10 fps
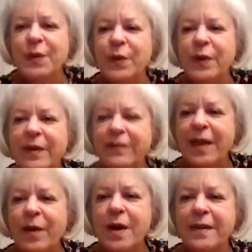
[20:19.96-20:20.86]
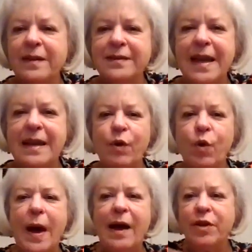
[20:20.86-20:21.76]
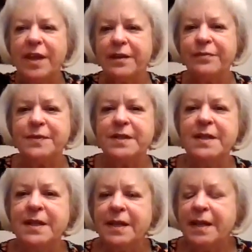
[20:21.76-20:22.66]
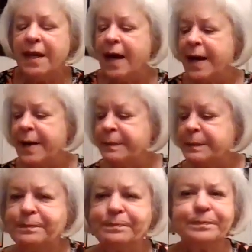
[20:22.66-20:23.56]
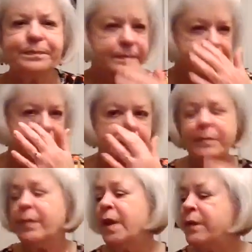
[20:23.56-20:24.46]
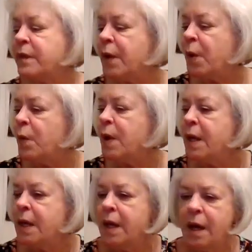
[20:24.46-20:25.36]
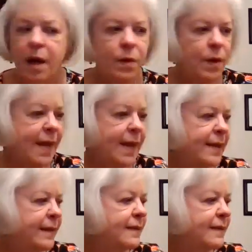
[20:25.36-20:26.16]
too, if they want kind of a wow gift. Um, so, okay,